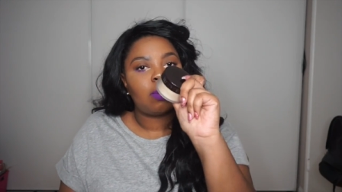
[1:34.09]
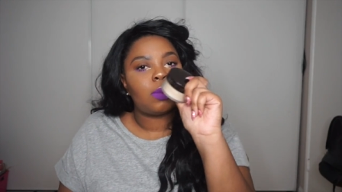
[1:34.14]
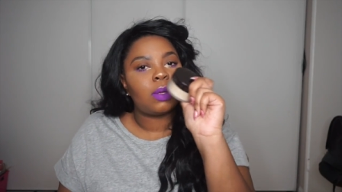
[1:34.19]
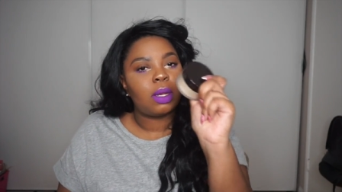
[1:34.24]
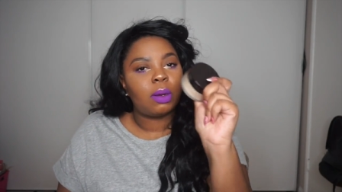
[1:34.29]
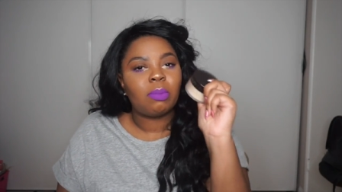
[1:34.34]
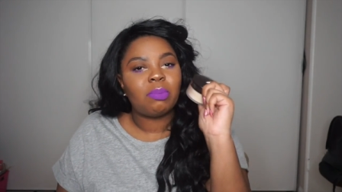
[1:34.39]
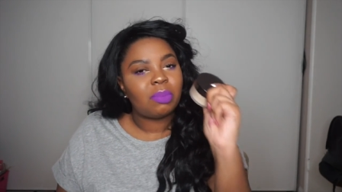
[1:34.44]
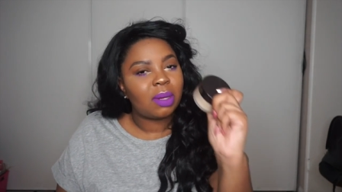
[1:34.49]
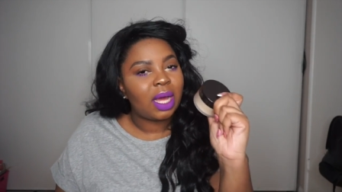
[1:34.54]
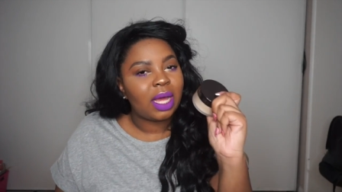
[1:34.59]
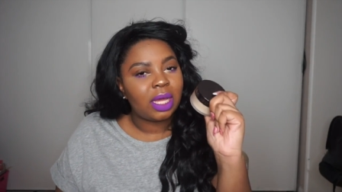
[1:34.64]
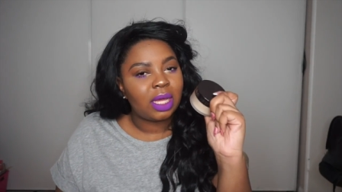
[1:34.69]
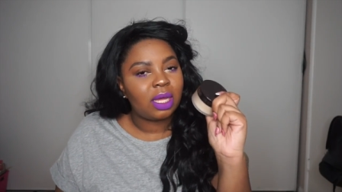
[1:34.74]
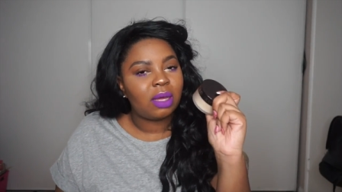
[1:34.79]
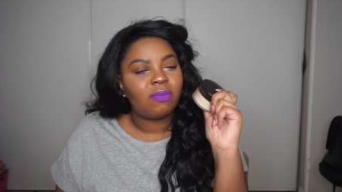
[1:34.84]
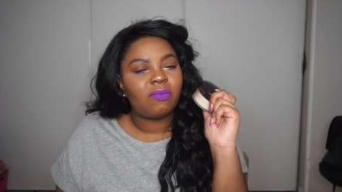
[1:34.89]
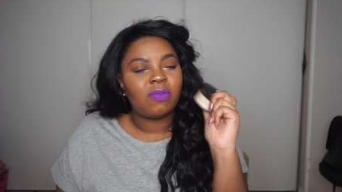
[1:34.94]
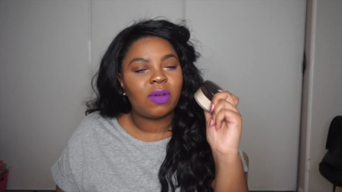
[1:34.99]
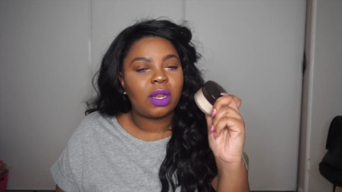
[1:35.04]
gonna buy it
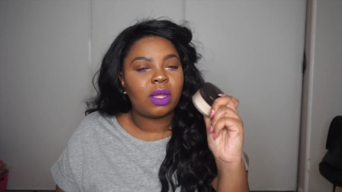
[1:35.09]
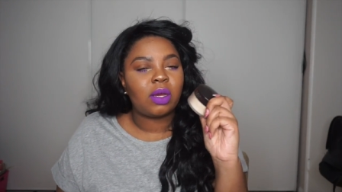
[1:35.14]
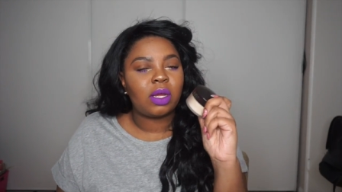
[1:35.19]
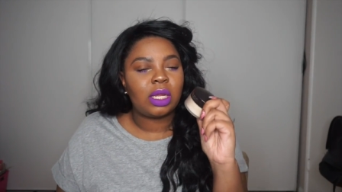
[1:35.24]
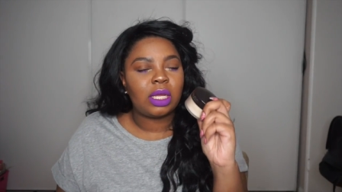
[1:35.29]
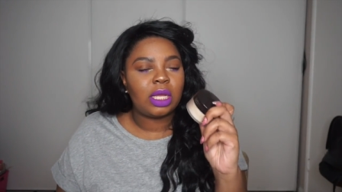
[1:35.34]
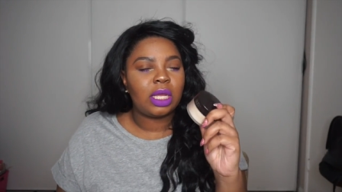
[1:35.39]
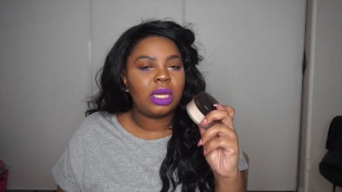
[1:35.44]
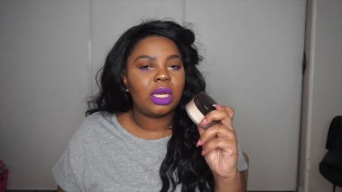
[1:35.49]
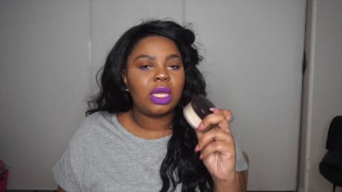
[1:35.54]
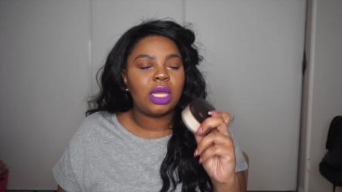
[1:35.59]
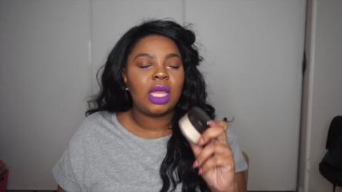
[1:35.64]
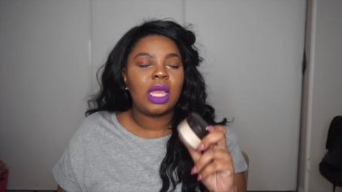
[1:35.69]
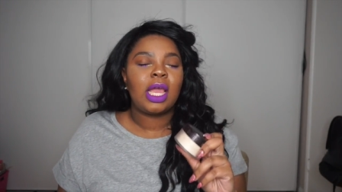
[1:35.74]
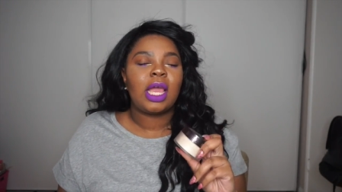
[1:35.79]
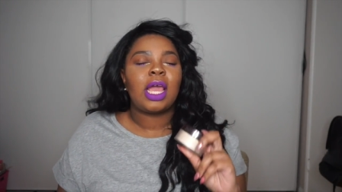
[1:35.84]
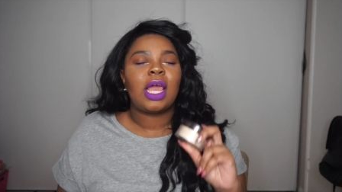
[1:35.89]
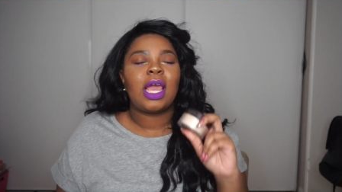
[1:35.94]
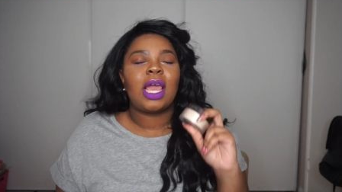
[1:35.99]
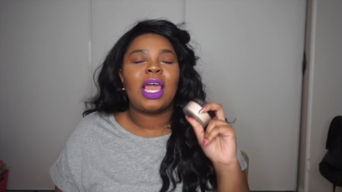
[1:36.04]
but i'm gonna get it
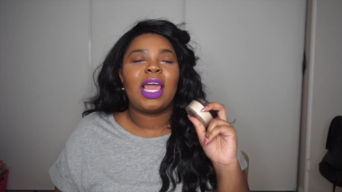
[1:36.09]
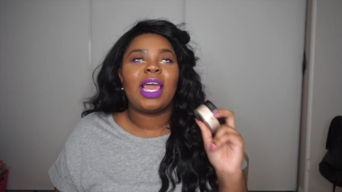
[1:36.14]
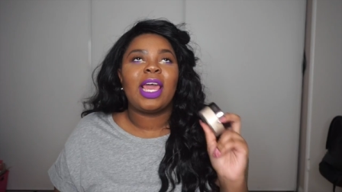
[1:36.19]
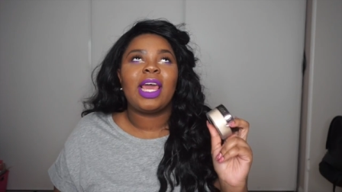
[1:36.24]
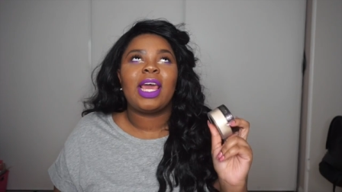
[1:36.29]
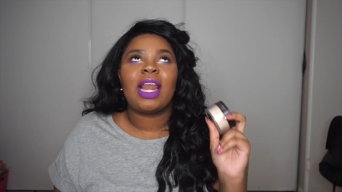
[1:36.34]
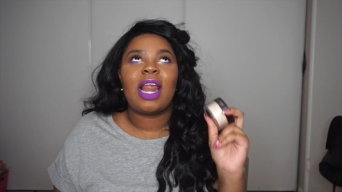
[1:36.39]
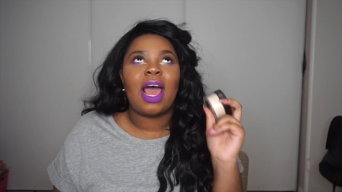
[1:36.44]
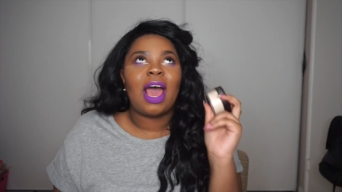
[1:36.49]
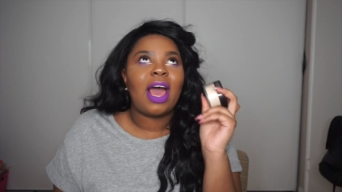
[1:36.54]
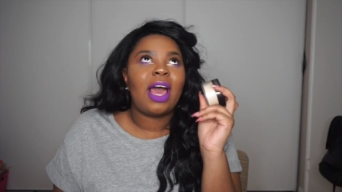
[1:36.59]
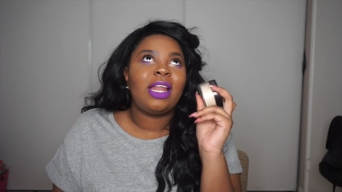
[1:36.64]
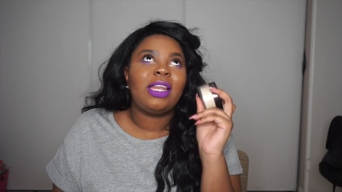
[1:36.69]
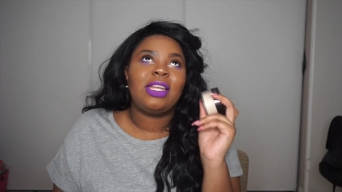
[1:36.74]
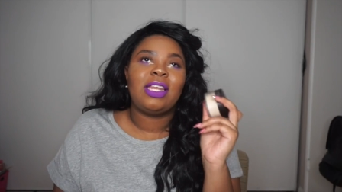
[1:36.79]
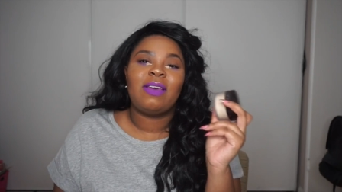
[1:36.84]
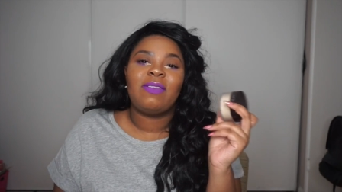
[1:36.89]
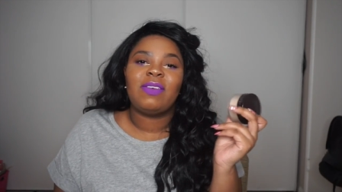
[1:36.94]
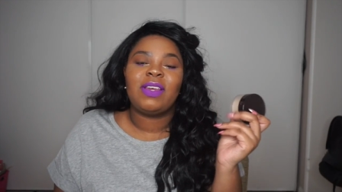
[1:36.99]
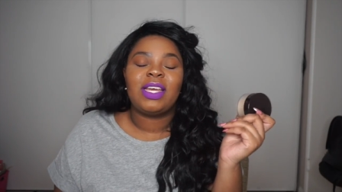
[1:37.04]
and i
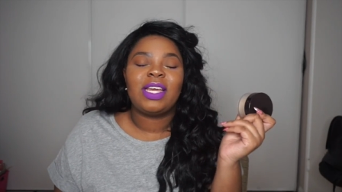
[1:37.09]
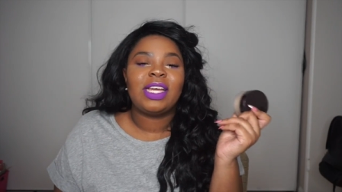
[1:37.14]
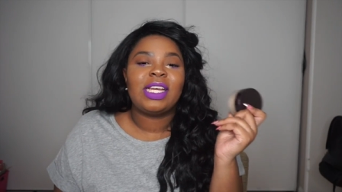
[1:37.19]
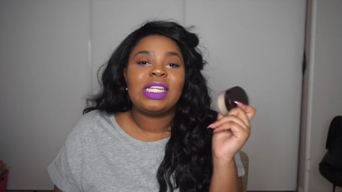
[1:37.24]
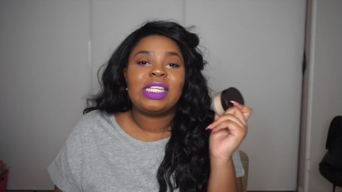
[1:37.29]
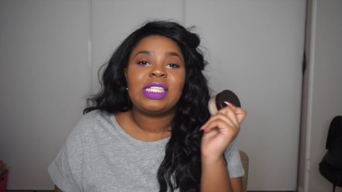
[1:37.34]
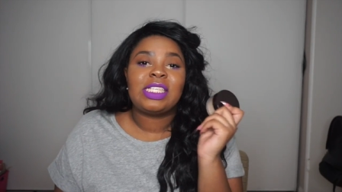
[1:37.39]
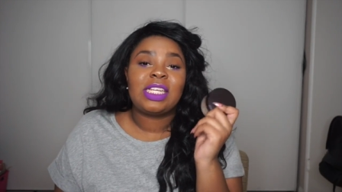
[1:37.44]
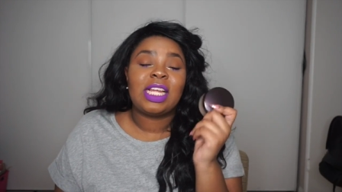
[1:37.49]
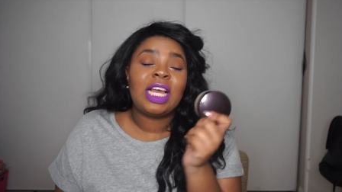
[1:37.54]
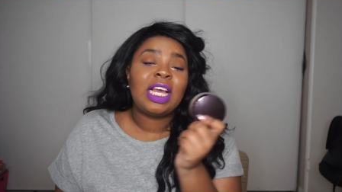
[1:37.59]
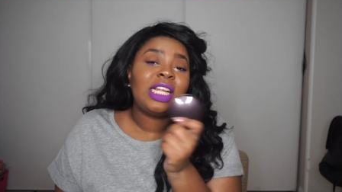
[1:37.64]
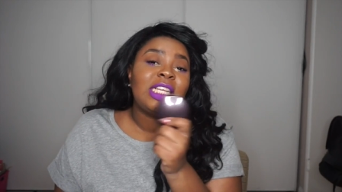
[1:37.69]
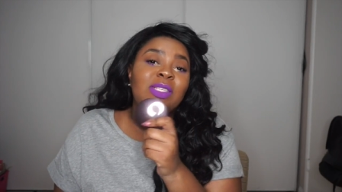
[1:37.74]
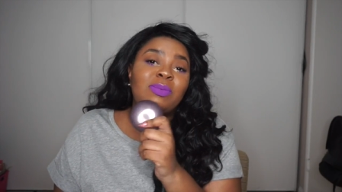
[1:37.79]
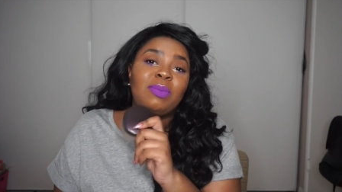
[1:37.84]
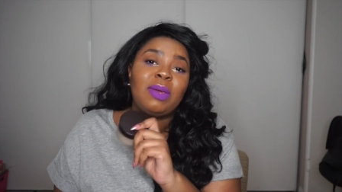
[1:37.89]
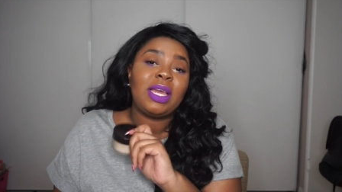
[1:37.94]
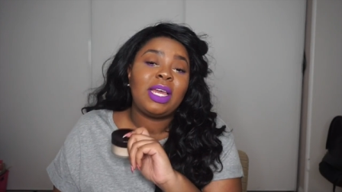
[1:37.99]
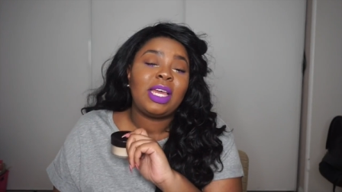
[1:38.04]
love it it has
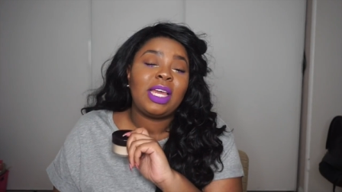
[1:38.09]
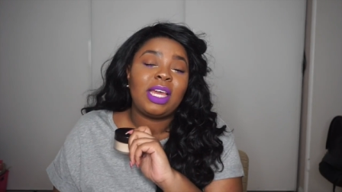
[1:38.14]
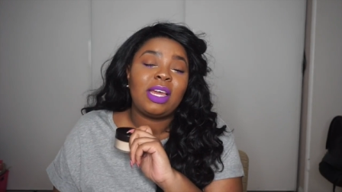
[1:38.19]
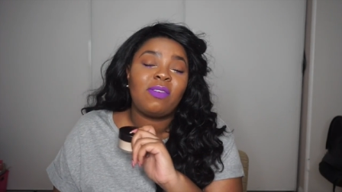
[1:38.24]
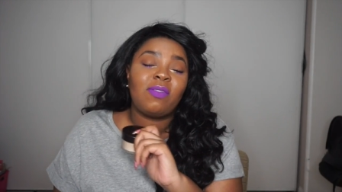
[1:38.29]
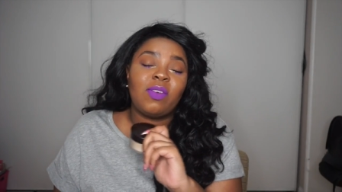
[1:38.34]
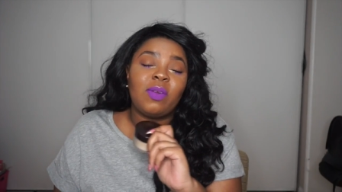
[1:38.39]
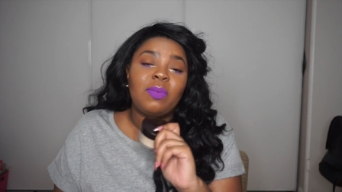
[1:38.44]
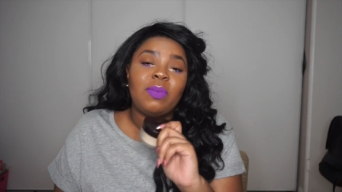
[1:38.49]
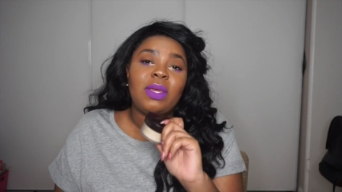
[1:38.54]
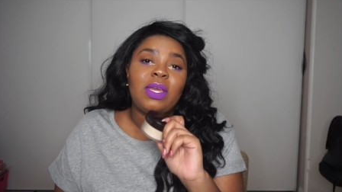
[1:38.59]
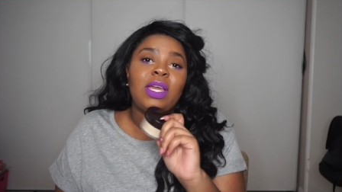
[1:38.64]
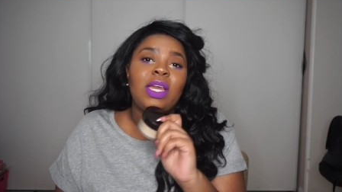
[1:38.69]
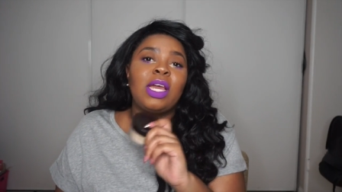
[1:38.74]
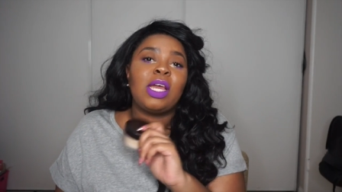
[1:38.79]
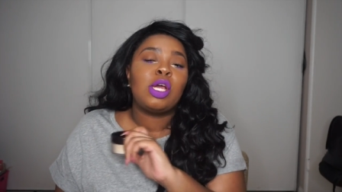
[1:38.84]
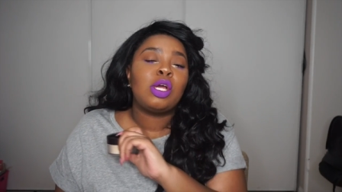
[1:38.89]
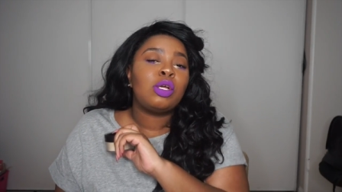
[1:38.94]
changed baking for me